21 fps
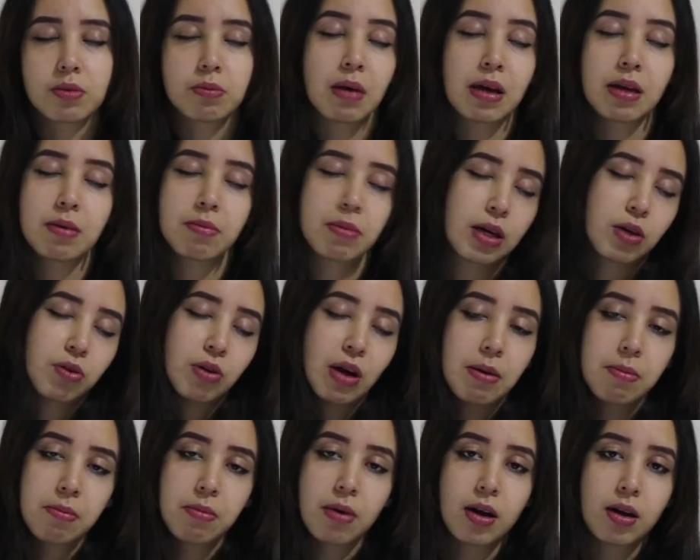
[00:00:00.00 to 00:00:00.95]
my, my
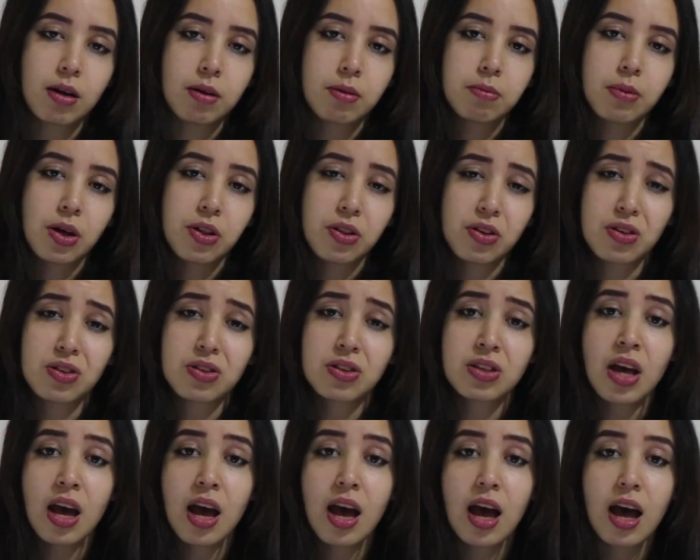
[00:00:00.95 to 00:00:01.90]
grandma
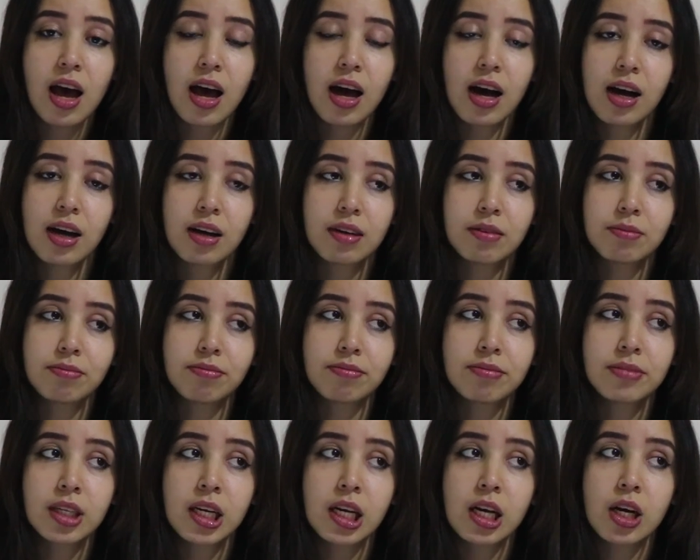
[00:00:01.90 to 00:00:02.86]
mothers um,
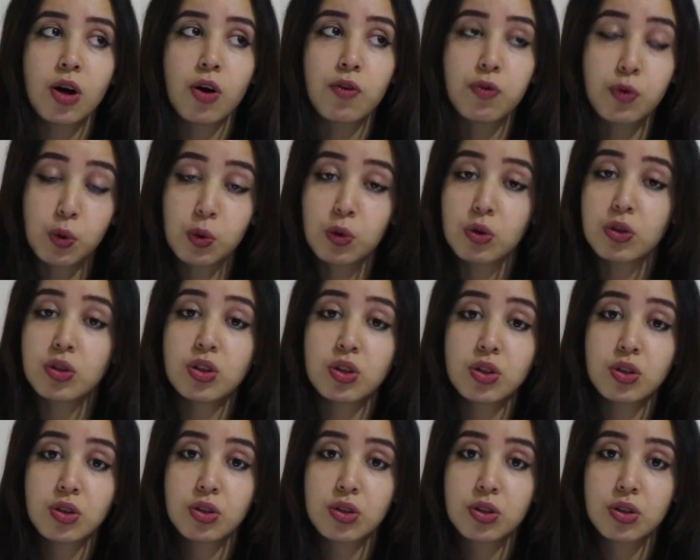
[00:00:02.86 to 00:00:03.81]
of
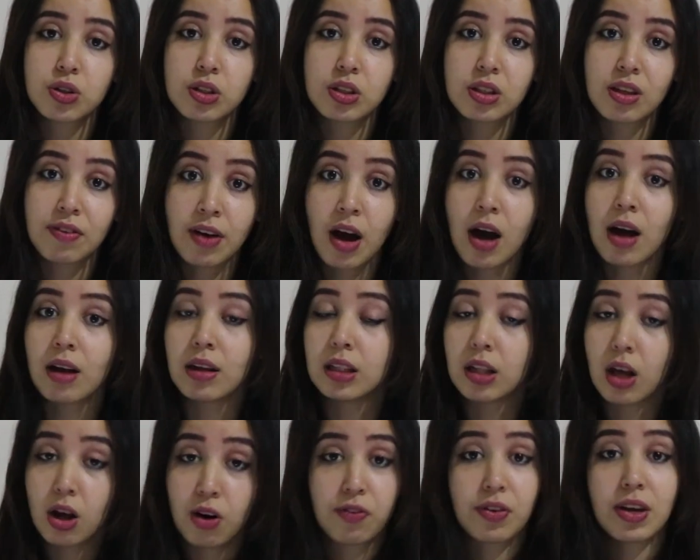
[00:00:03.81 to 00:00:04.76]
course they have got a
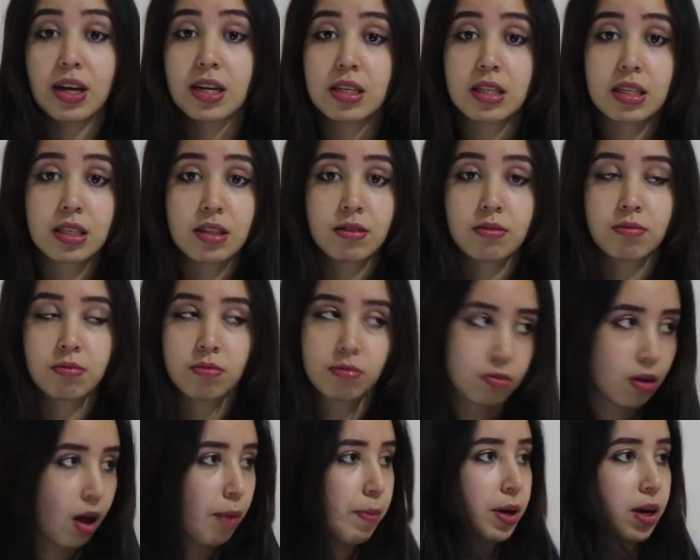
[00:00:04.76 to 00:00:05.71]
lot of kids
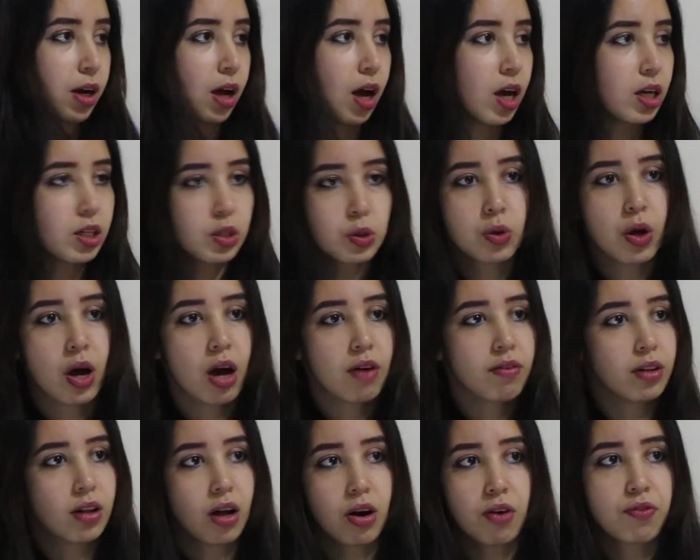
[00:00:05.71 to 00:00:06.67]
I mean I do
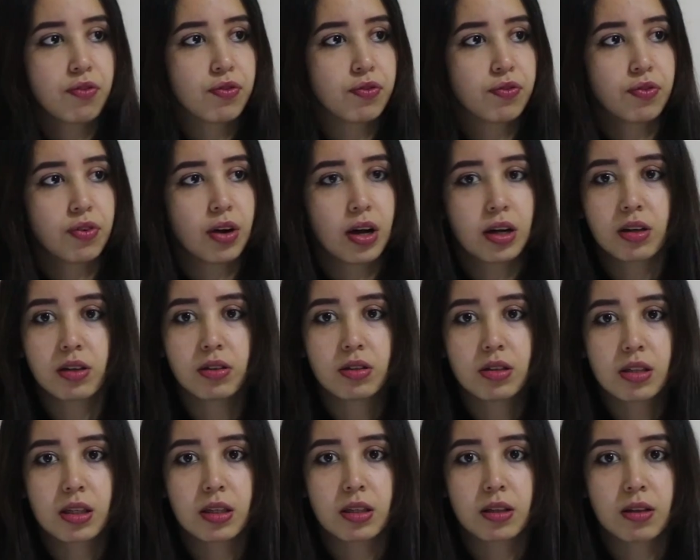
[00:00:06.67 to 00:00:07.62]
have a lot of
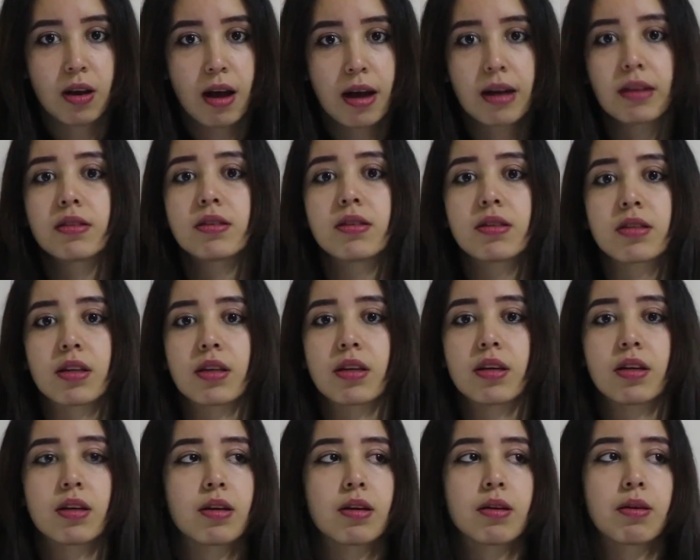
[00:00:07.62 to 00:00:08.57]
uncles and aunts
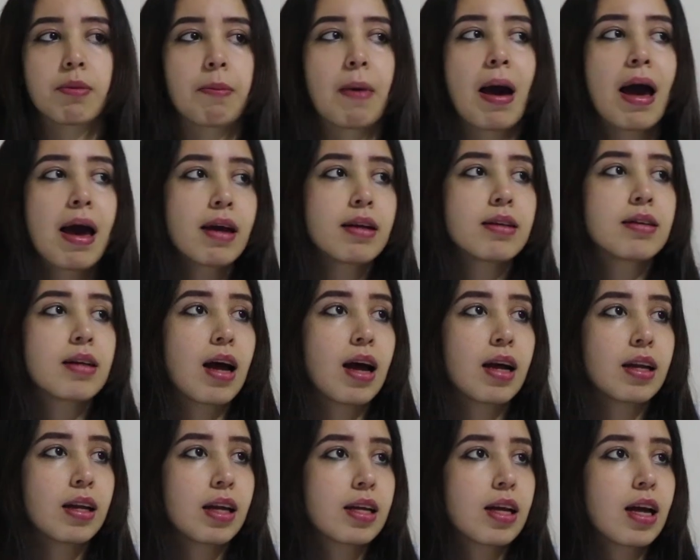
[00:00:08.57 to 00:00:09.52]
like my
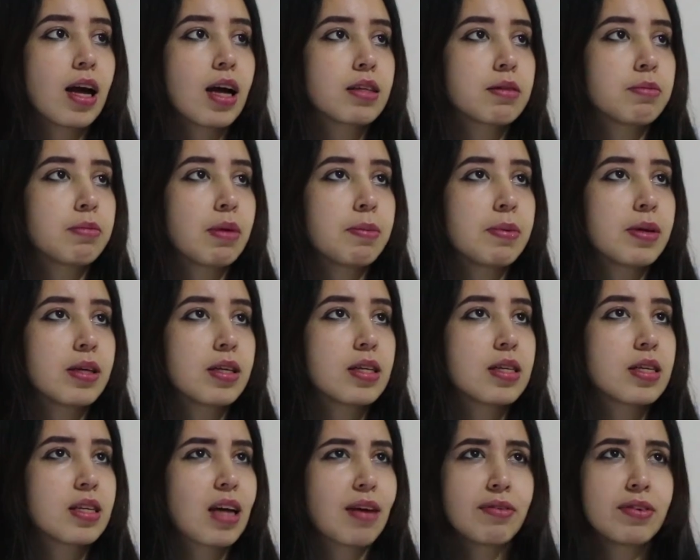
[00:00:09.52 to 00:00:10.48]
dad like has maybe
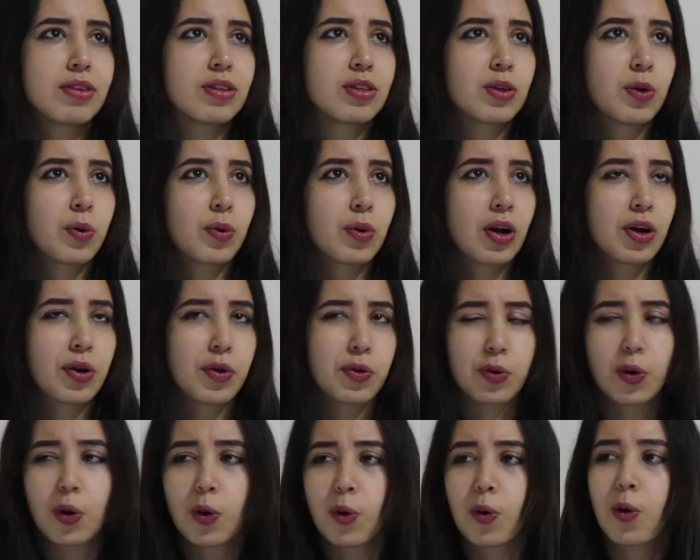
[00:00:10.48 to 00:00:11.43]
seven or I
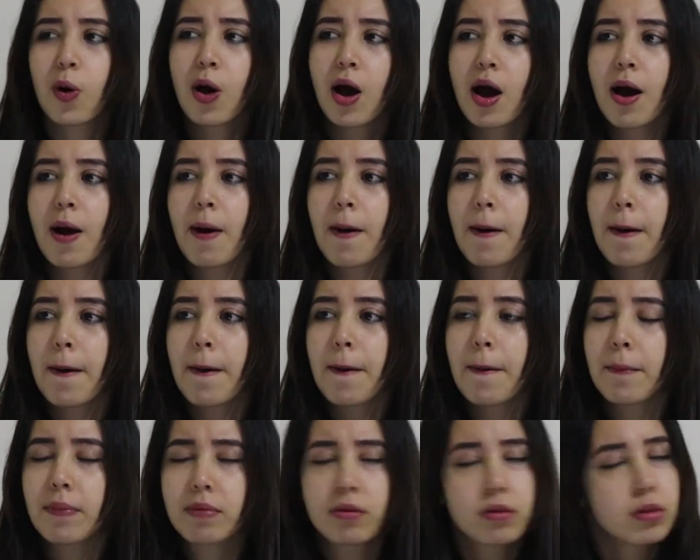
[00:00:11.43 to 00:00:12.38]
don't know
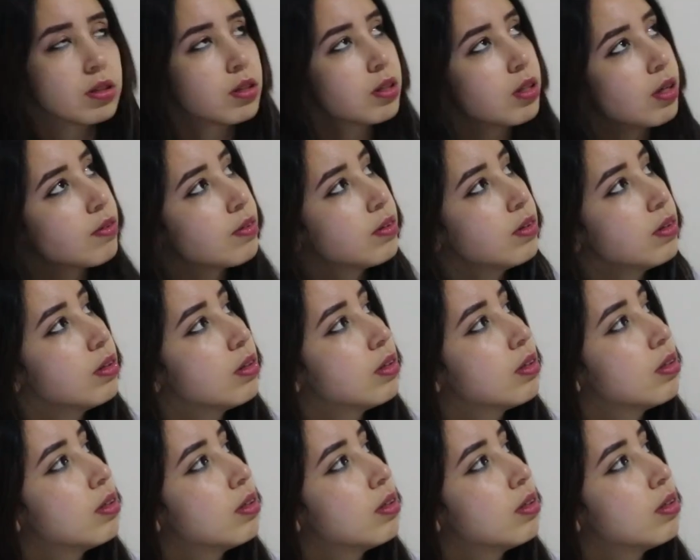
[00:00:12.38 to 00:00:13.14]
seven